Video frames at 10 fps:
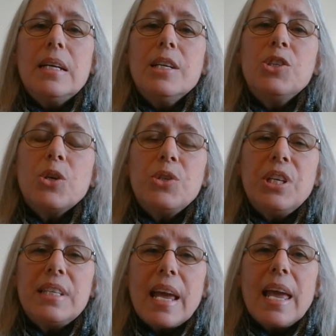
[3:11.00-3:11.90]
So
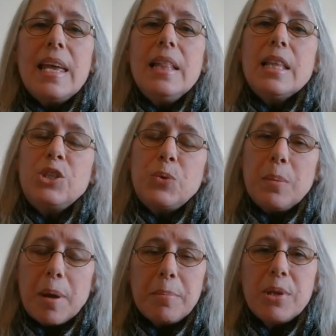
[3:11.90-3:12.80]
today, let's
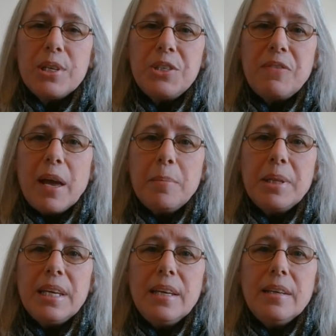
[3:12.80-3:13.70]
remember this
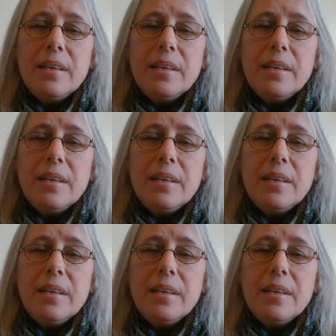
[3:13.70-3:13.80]
family.